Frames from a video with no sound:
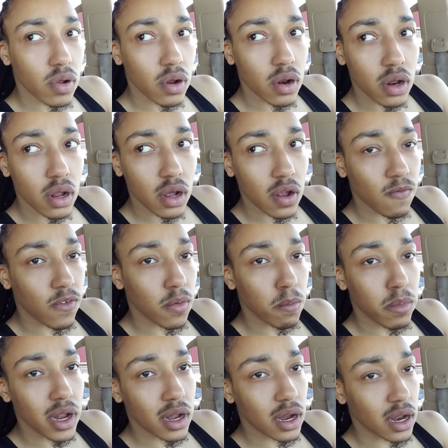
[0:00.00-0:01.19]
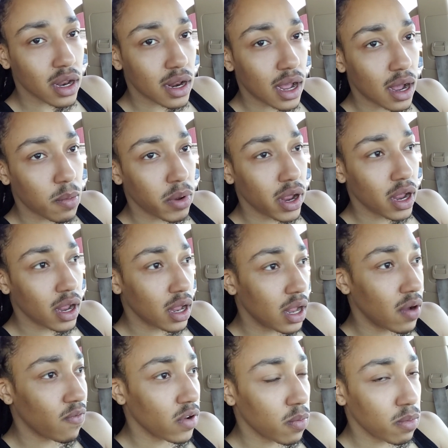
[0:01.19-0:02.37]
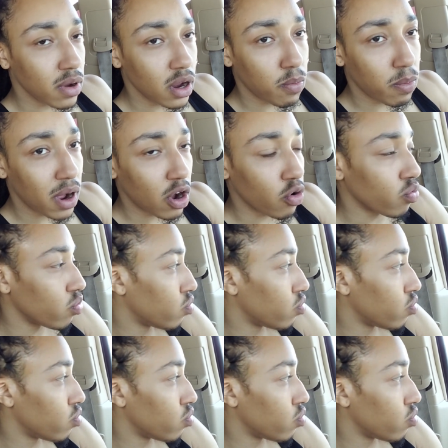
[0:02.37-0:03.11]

looking for bitches. Nah, man, I'm finna be about.